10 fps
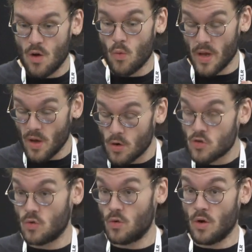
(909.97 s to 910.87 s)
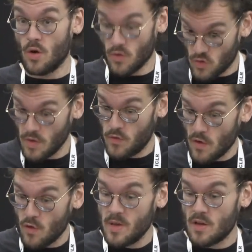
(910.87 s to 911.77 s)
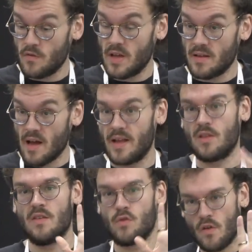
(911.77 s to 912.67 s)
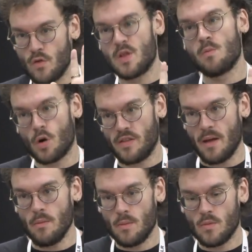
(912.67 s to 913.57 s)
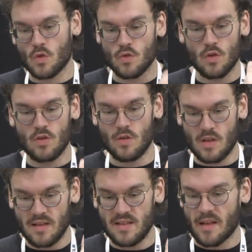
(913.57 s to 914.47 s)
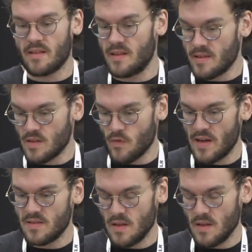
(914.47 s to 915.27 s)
We also so if you have a bit of data and if you have a bit more time, so the idea is that this is fast.